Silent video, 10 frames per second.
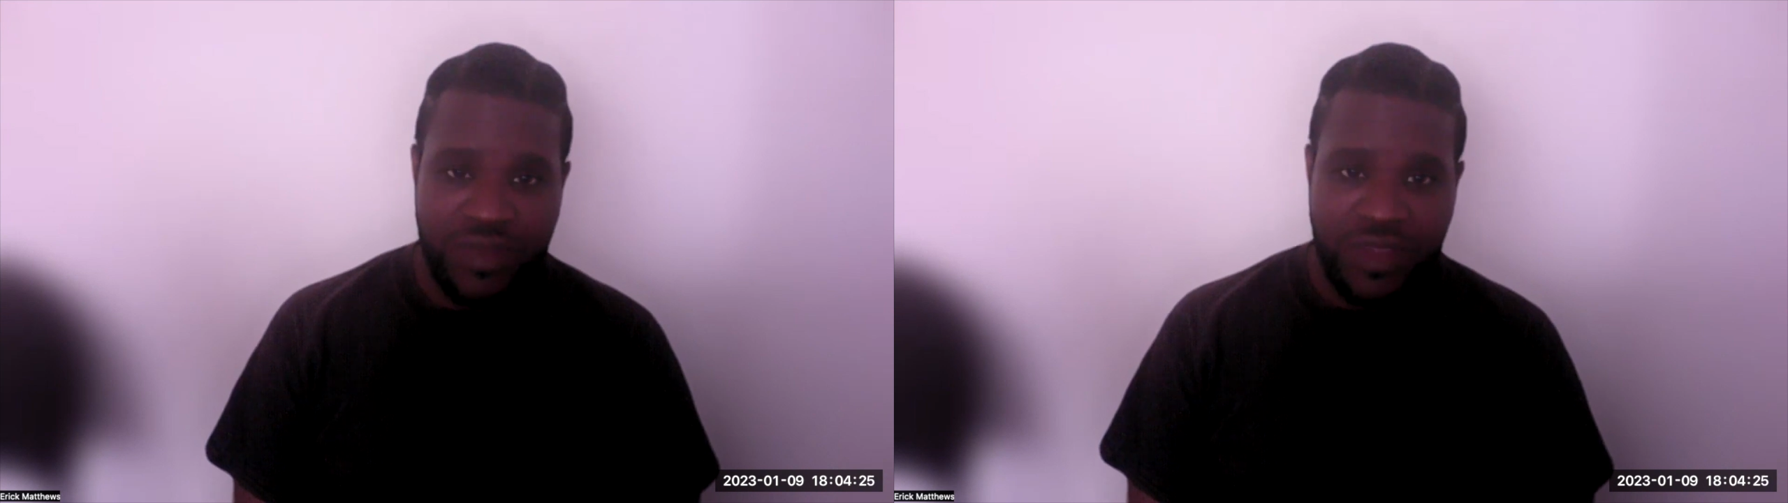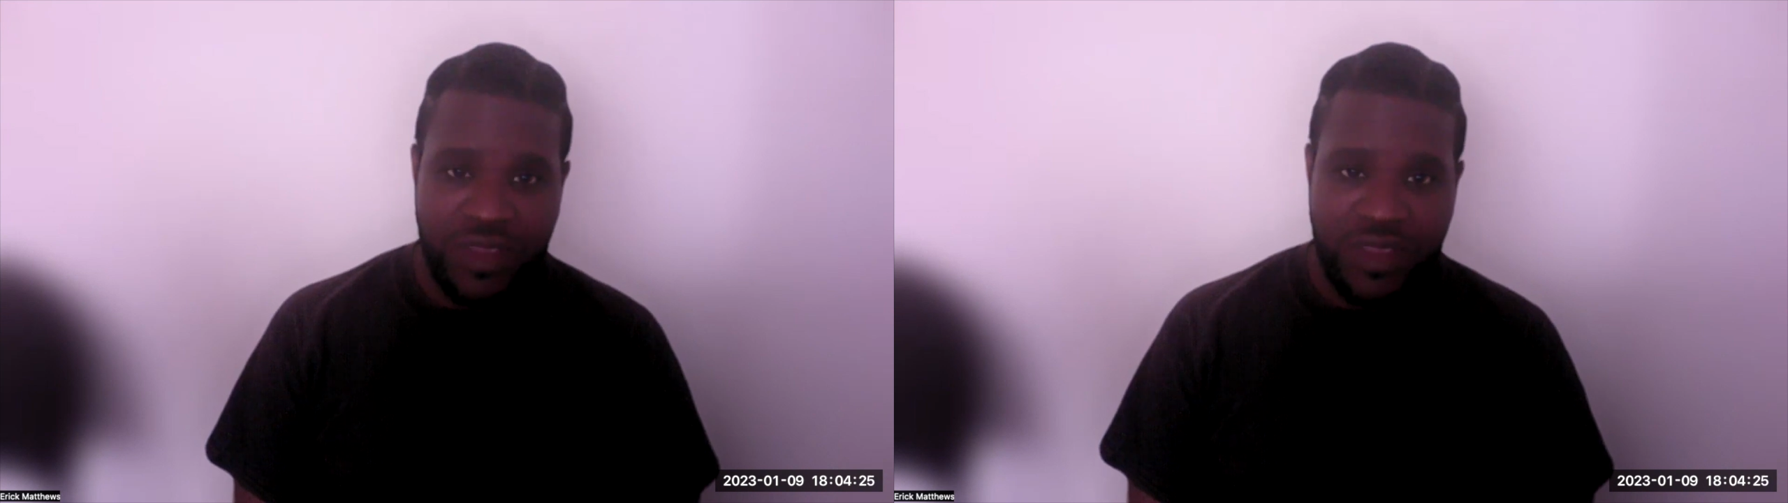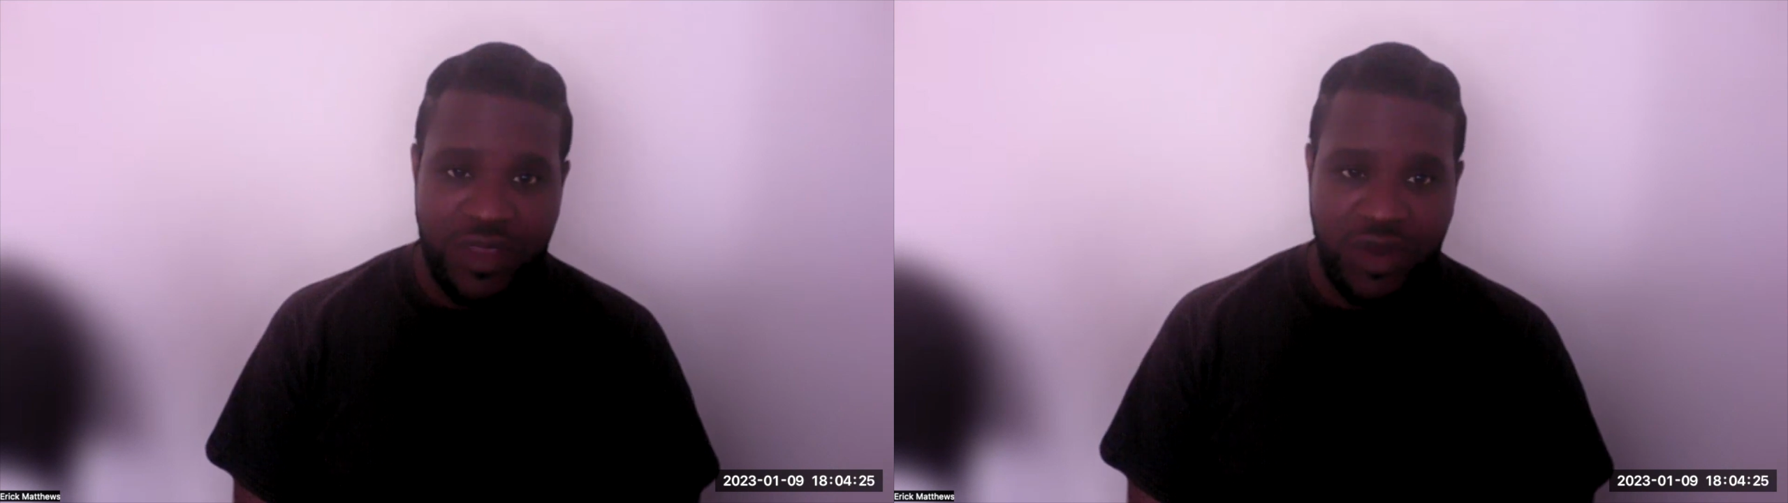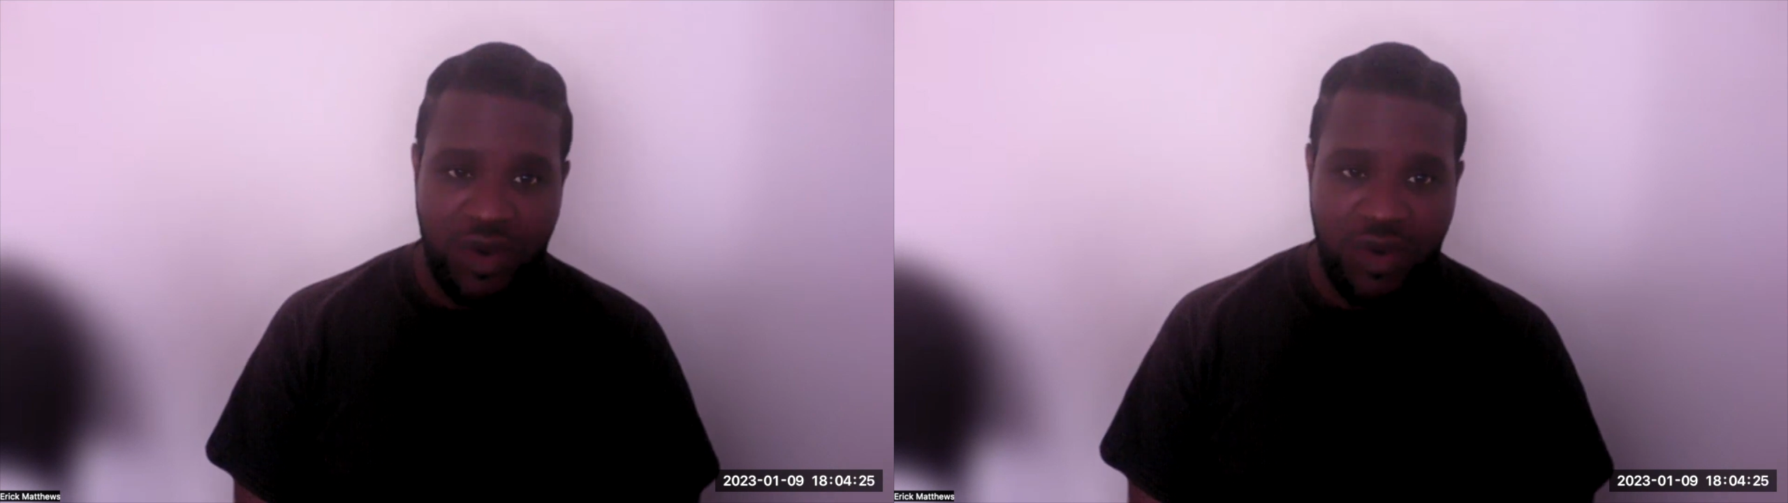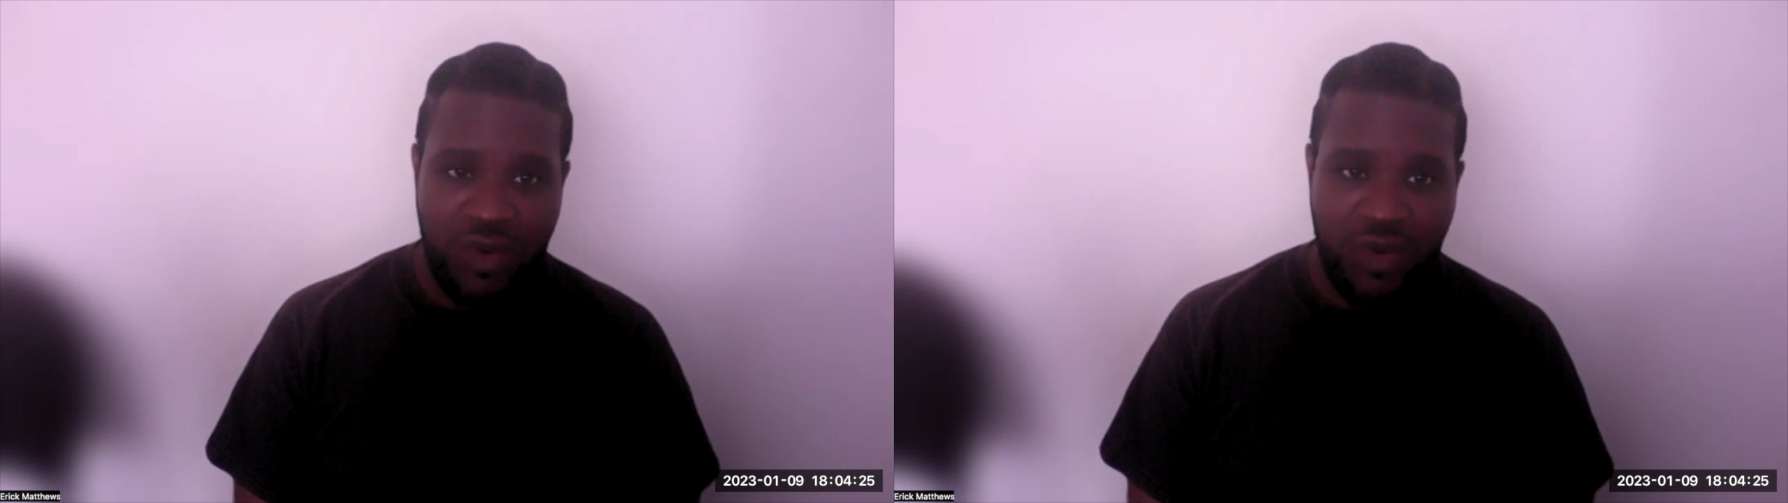you
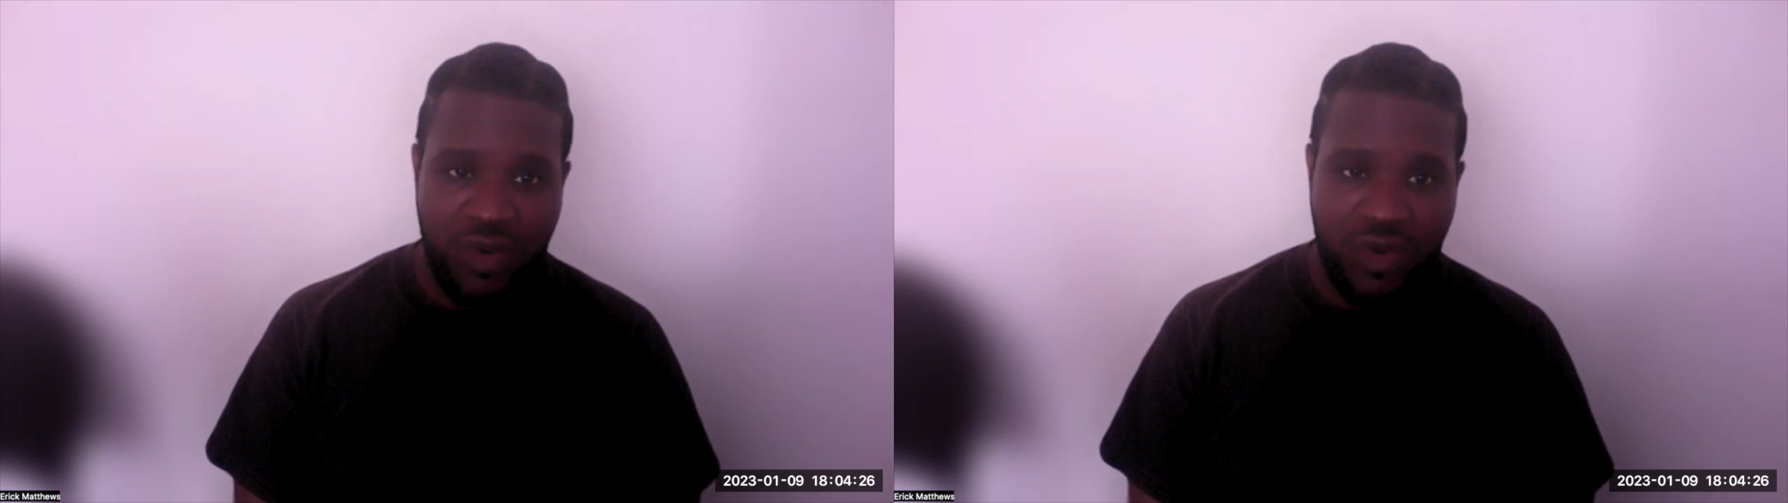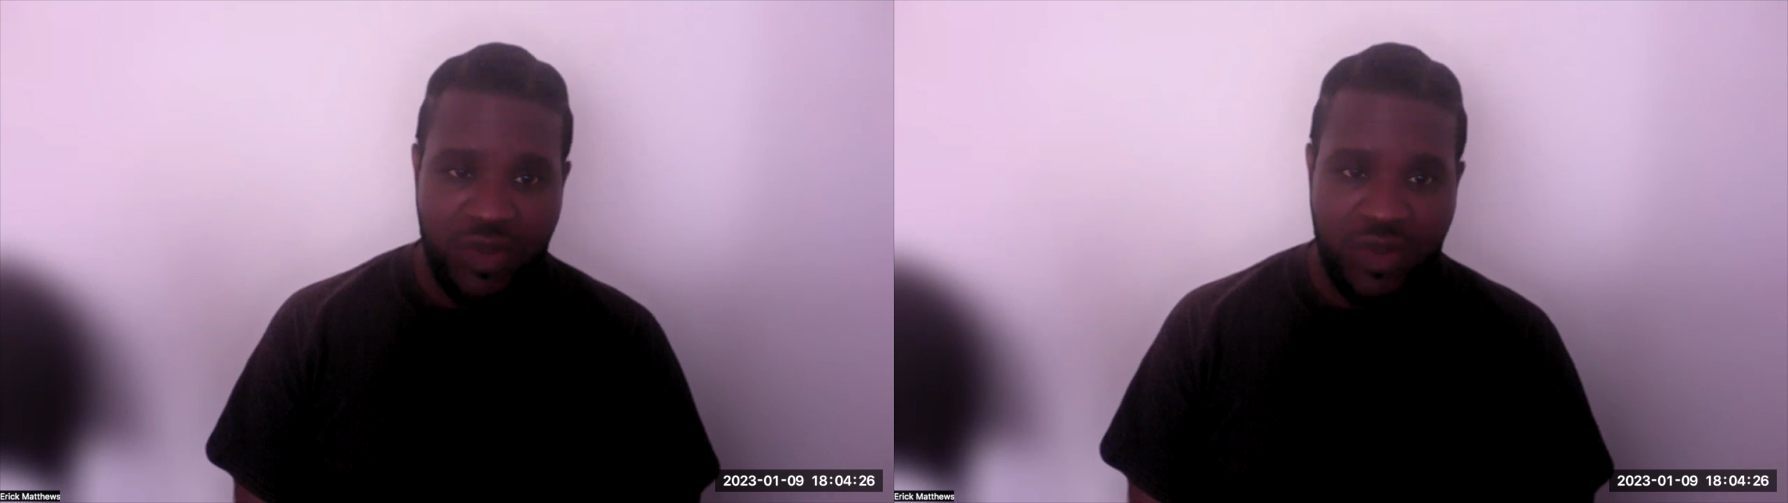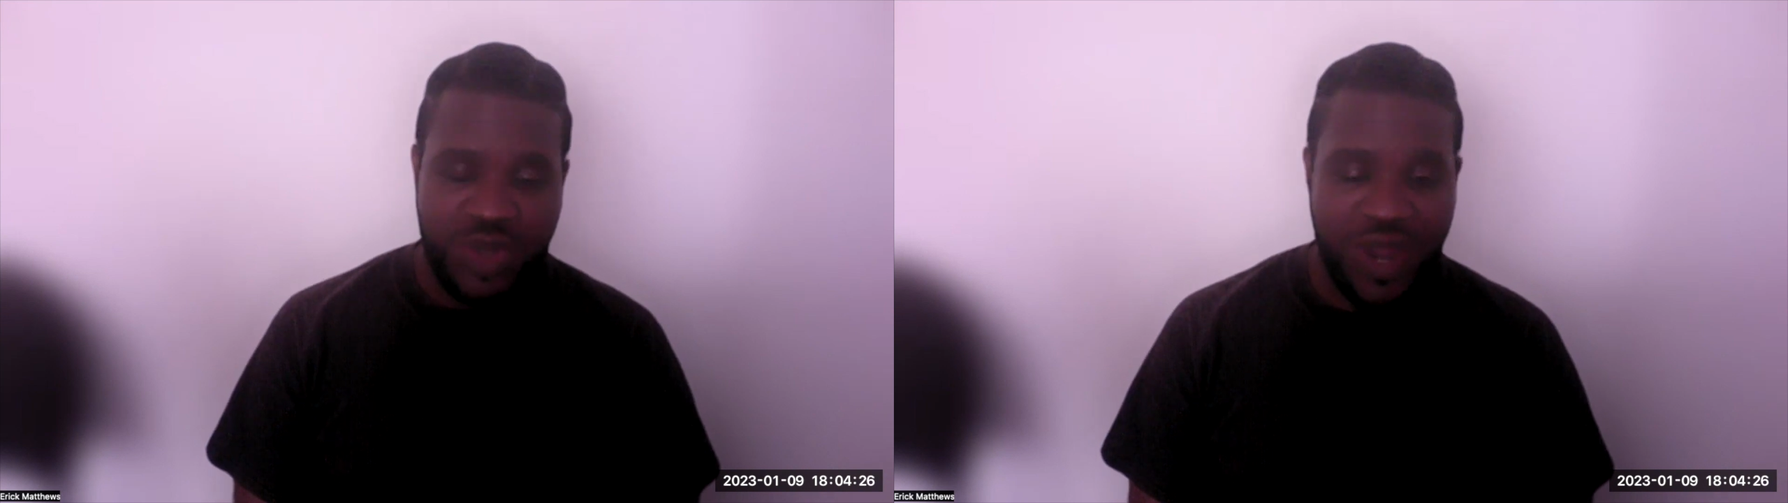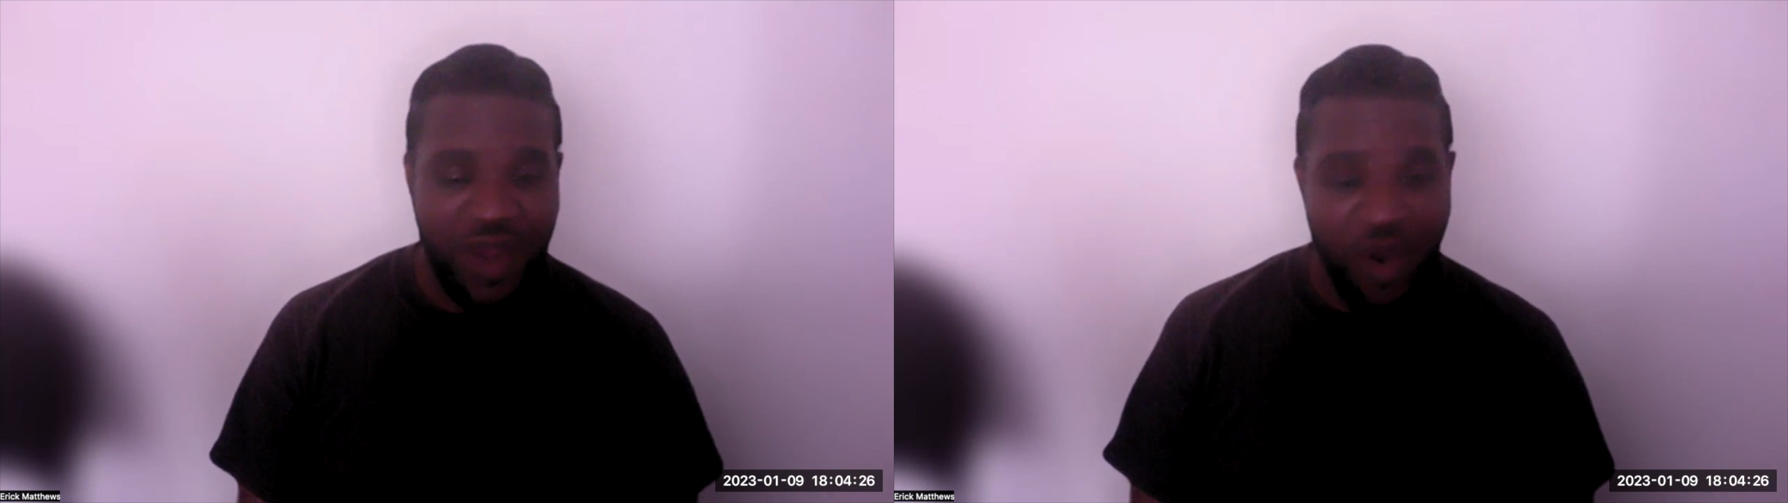know, trying to